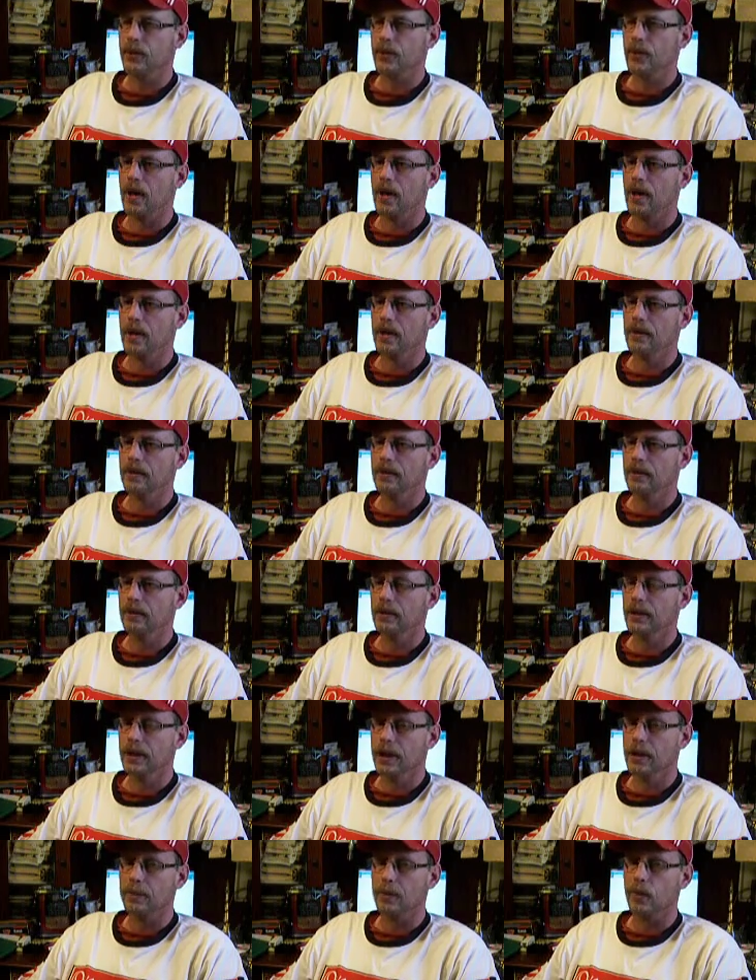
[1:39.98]
to
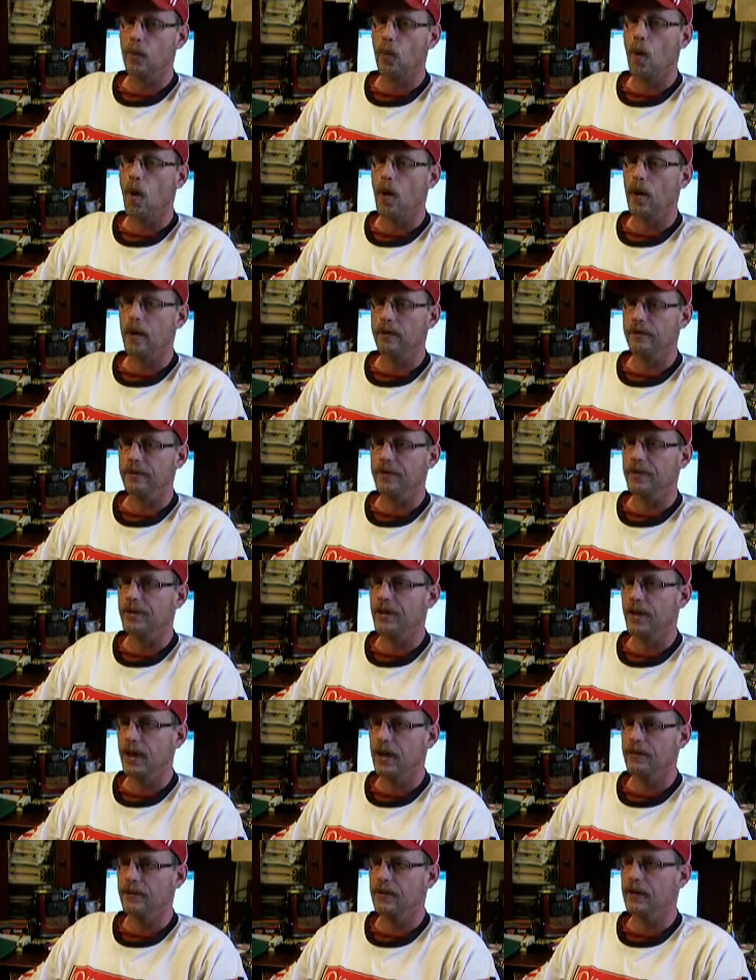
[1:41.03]
deeper water for
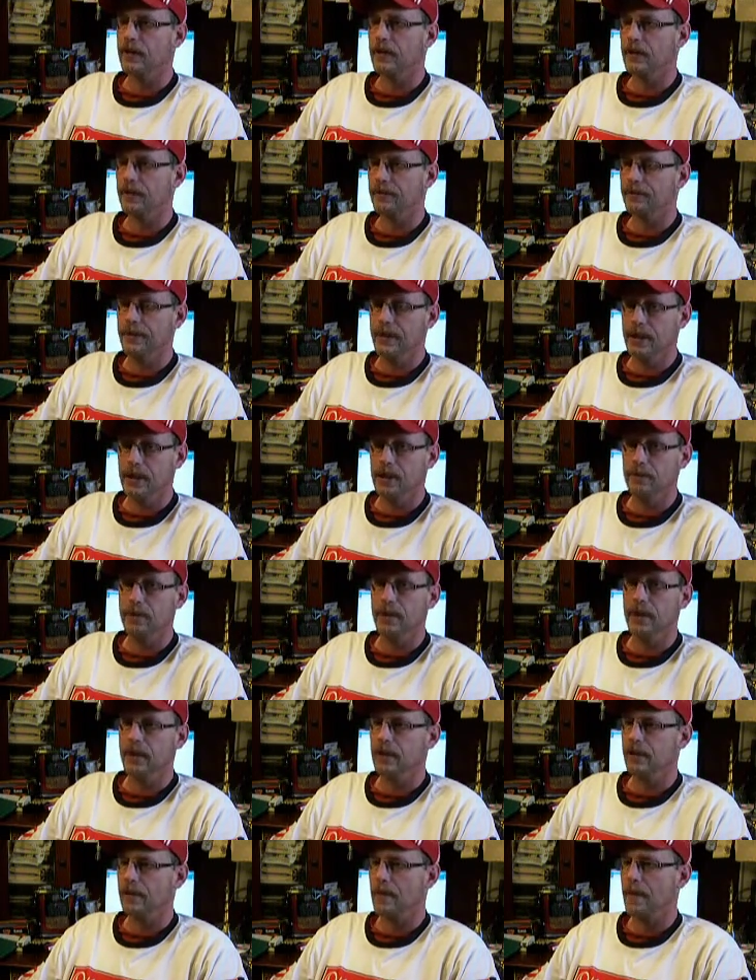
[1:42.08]
safety if need be.